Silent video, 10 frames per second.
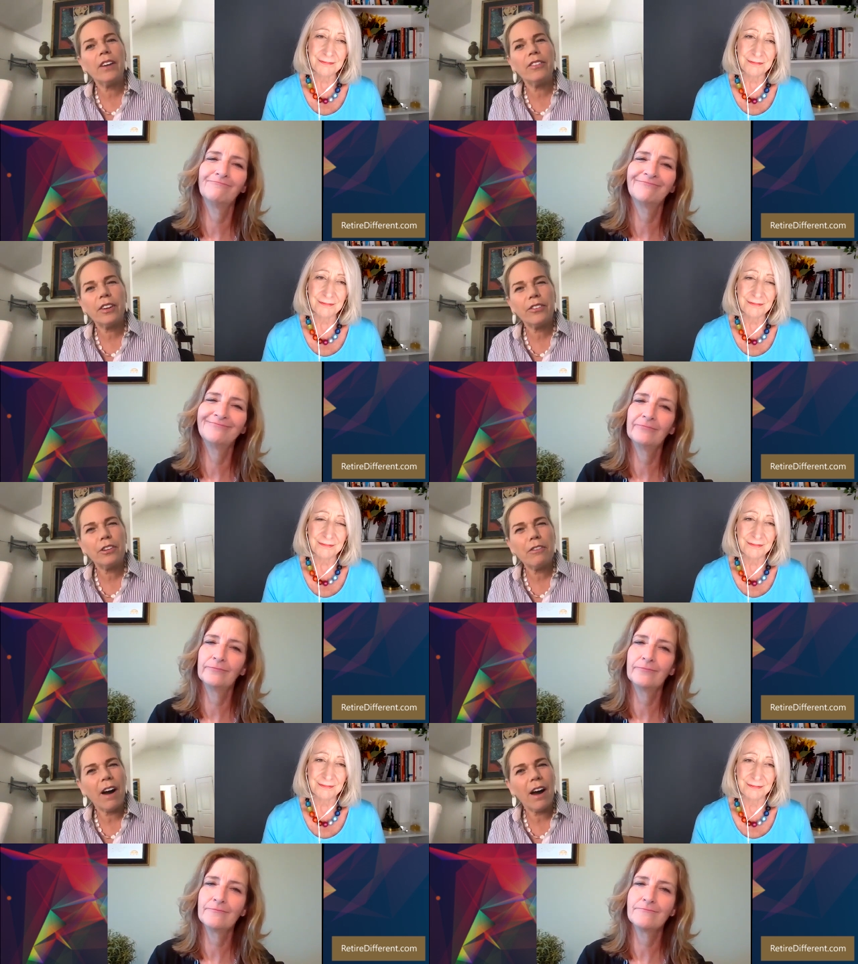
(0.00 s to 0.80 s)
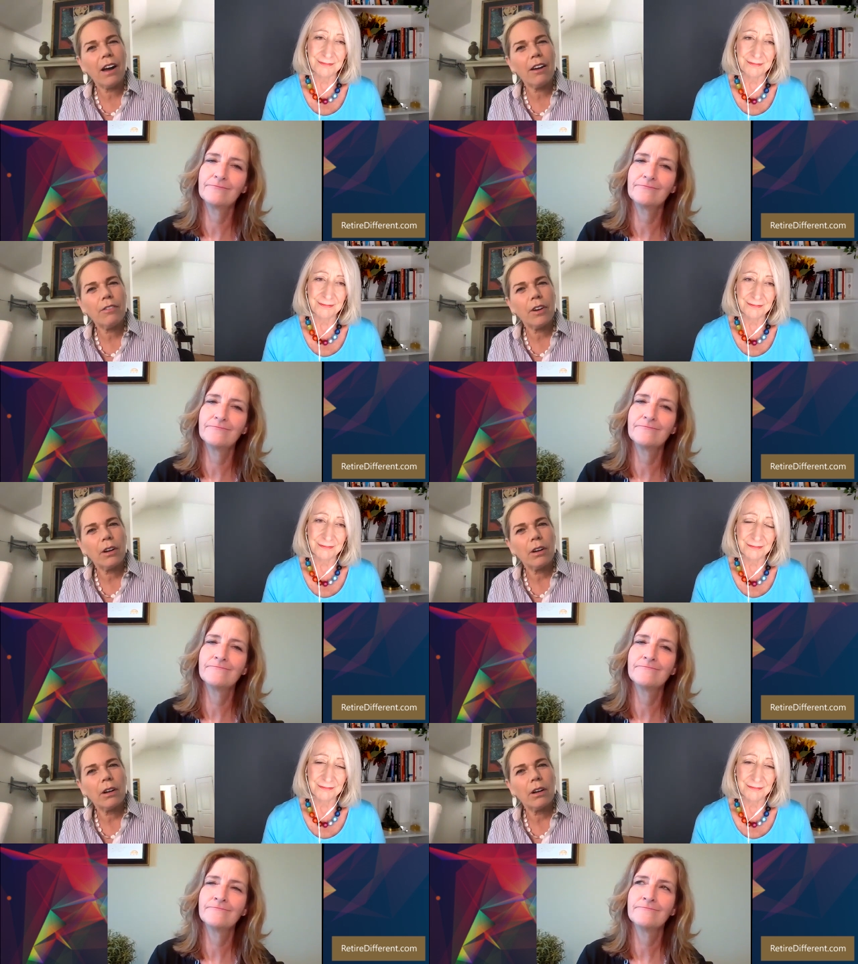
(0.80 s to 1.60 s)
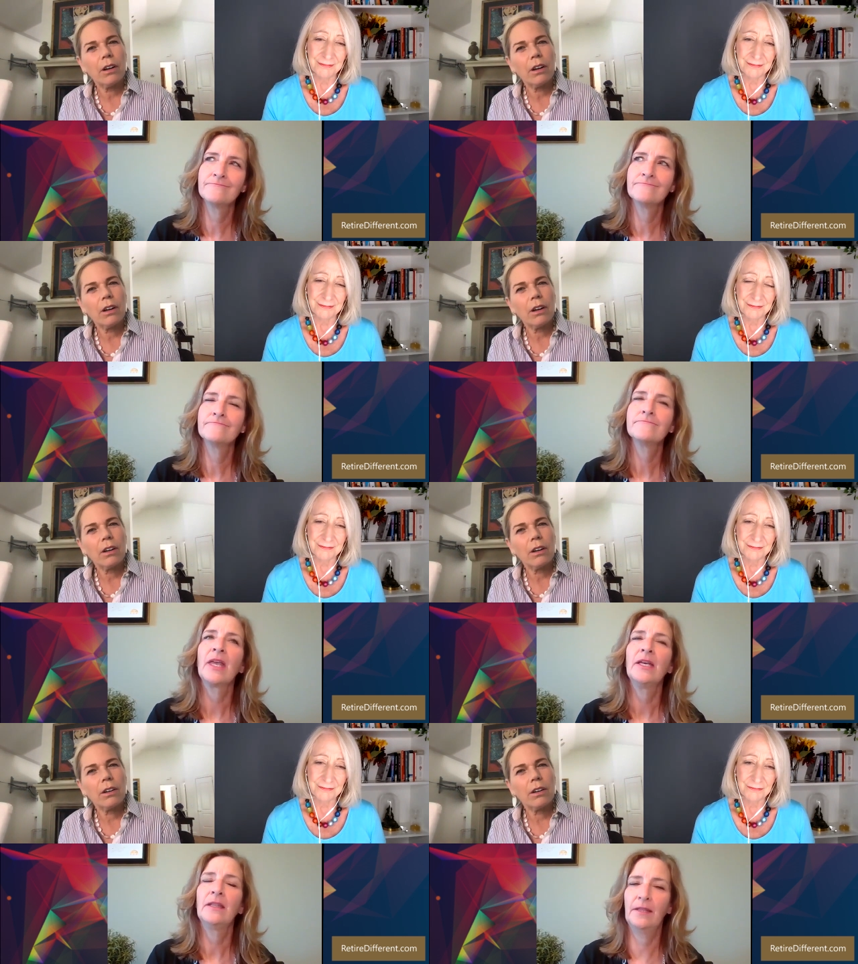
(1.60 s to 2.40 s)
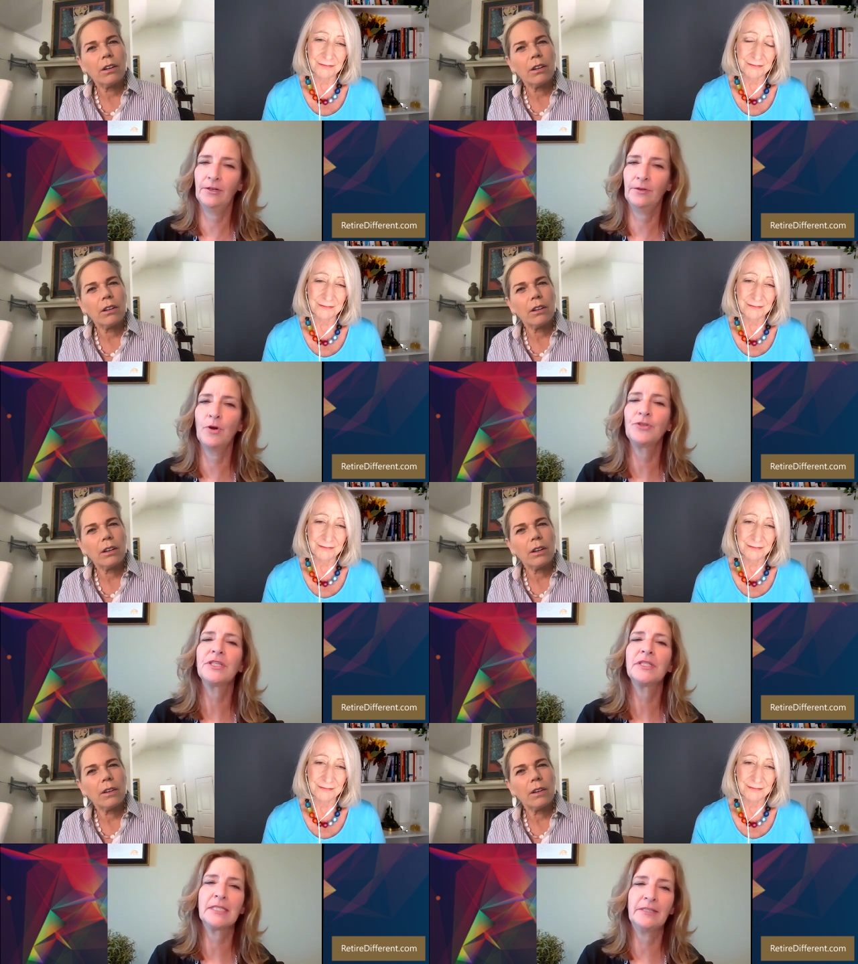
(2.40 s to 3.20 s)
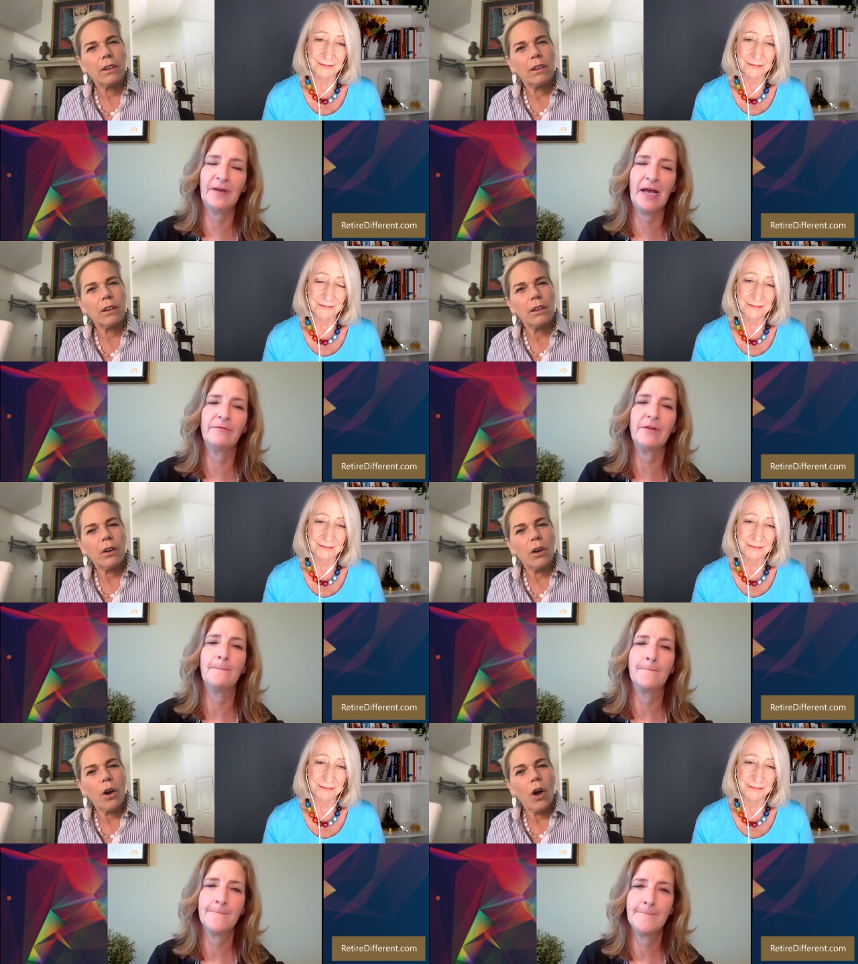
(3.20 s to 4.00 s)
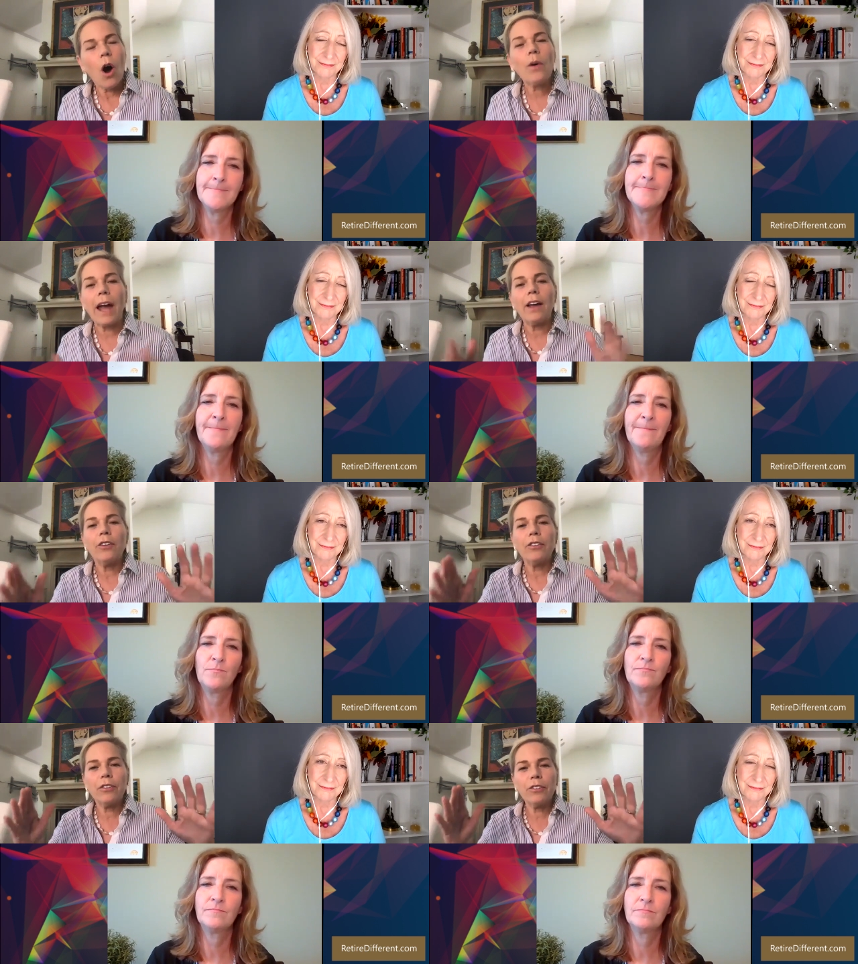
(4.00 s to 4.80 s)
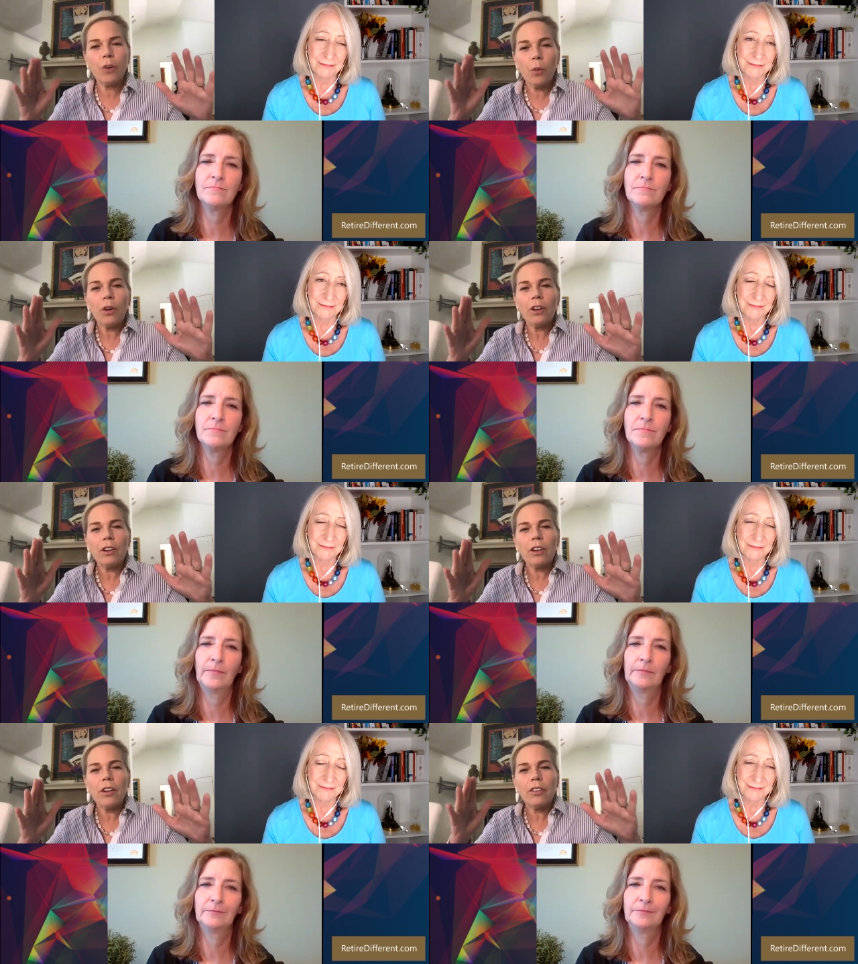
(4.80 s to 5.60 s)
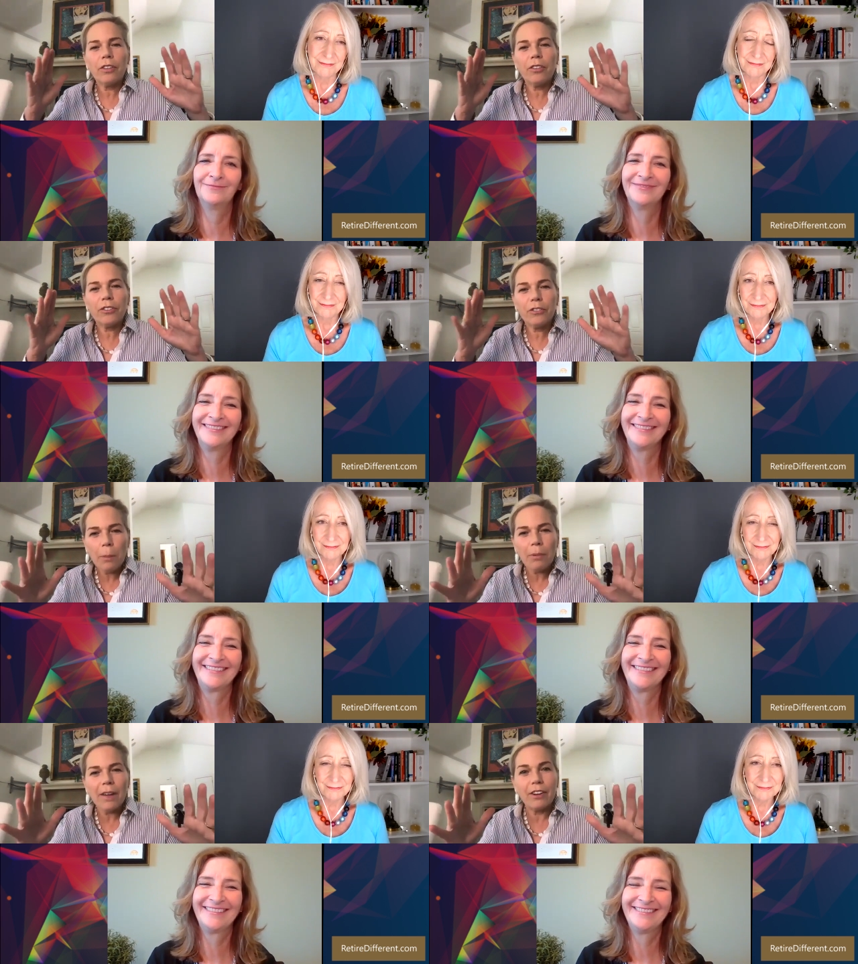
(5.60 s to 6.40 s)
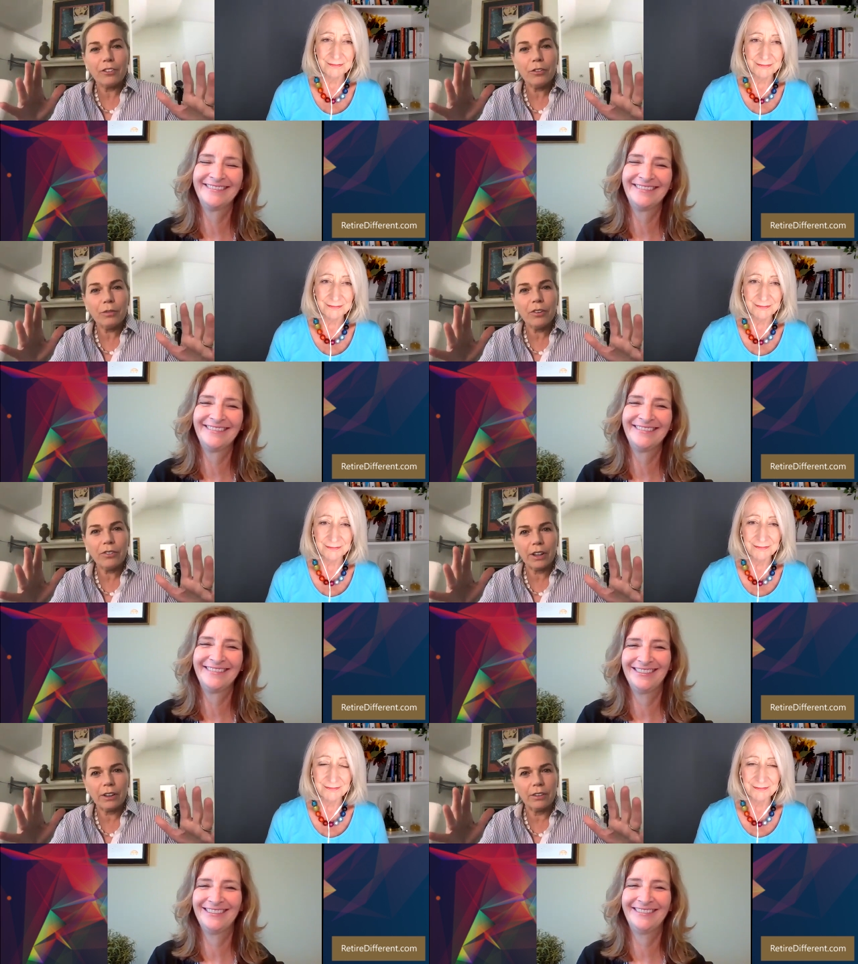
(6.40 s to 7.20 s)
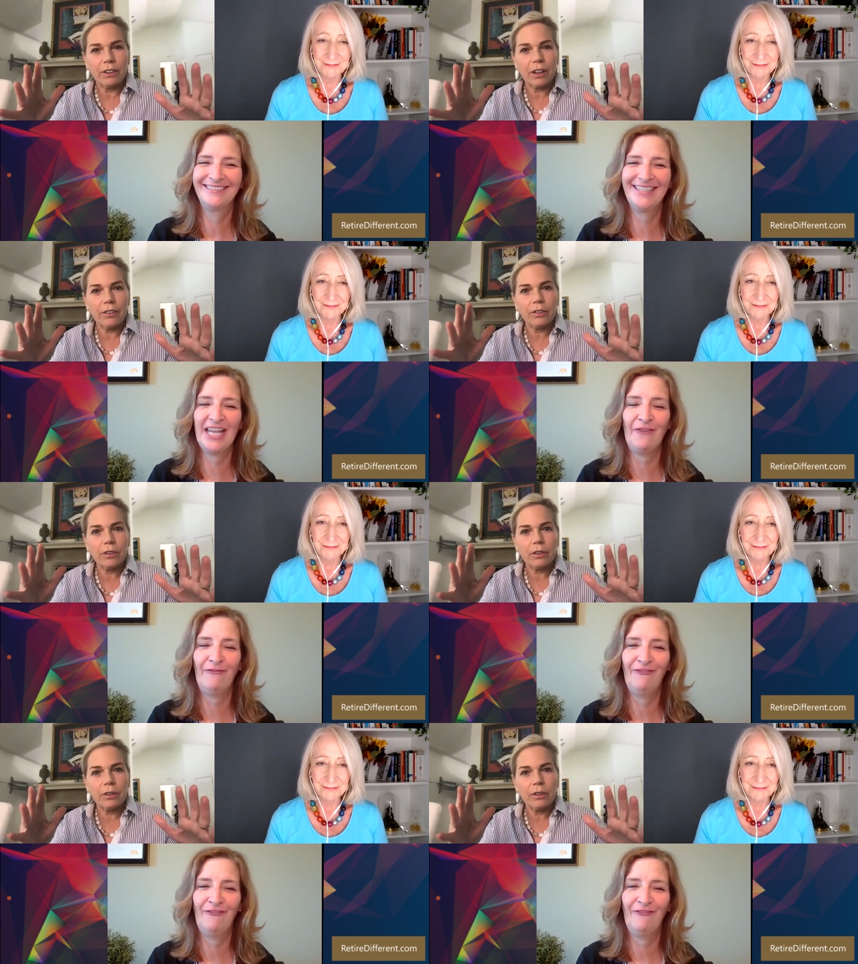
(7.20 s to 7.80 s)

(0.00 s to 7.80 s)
Speaker 1: 65? They're approaching 65, yeah. Okay. So stop right there just for a second, you guys.